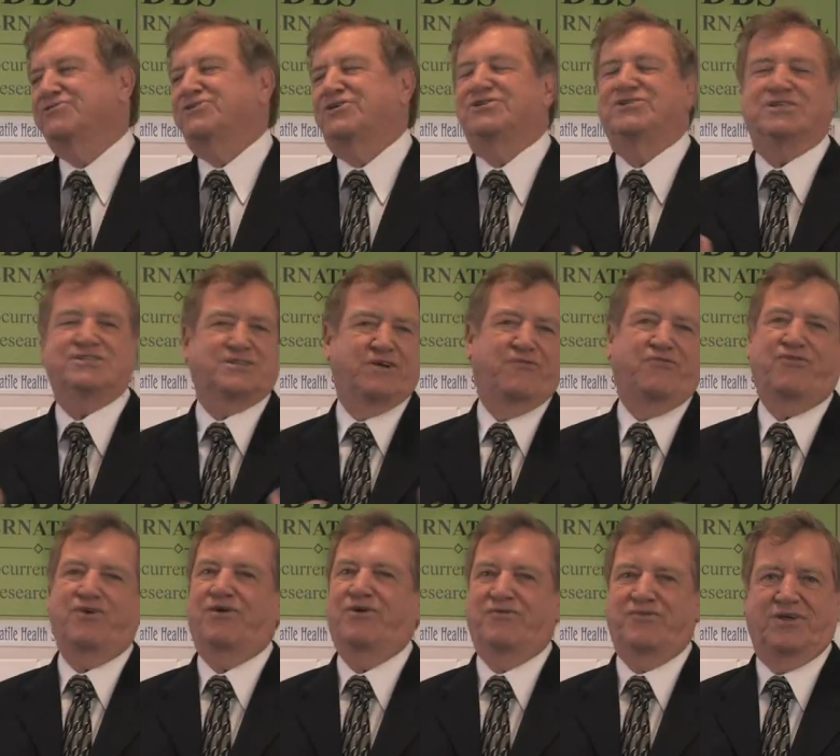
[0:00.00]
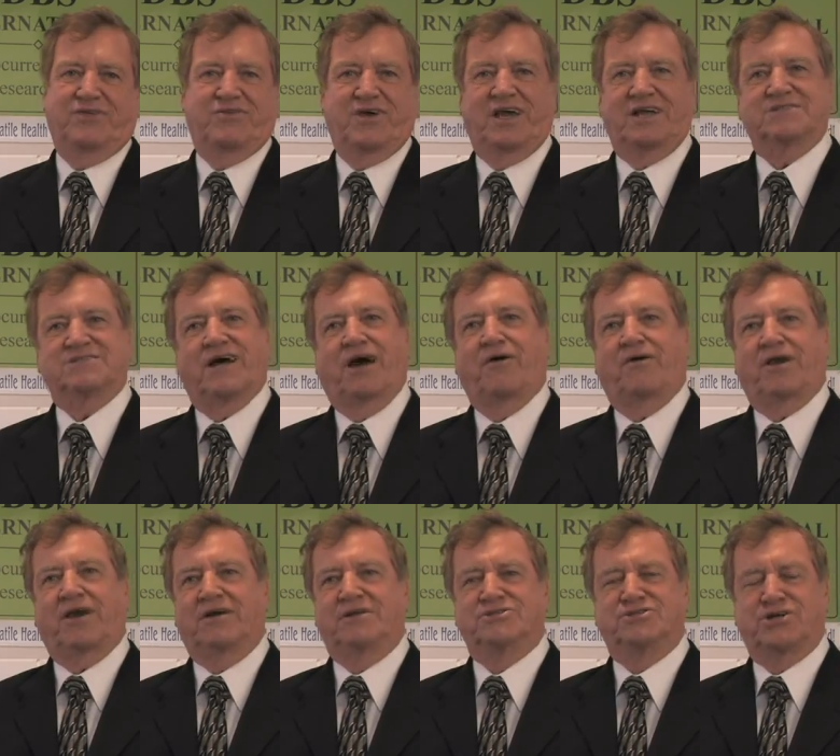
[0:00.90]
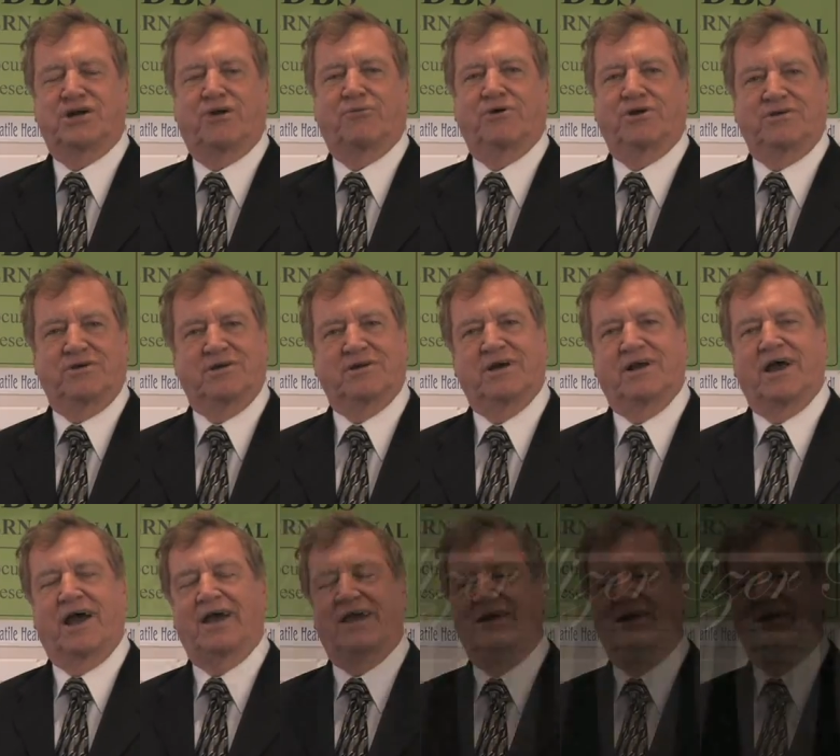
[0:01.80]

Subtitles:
are just a few of the things I can share with you tonight.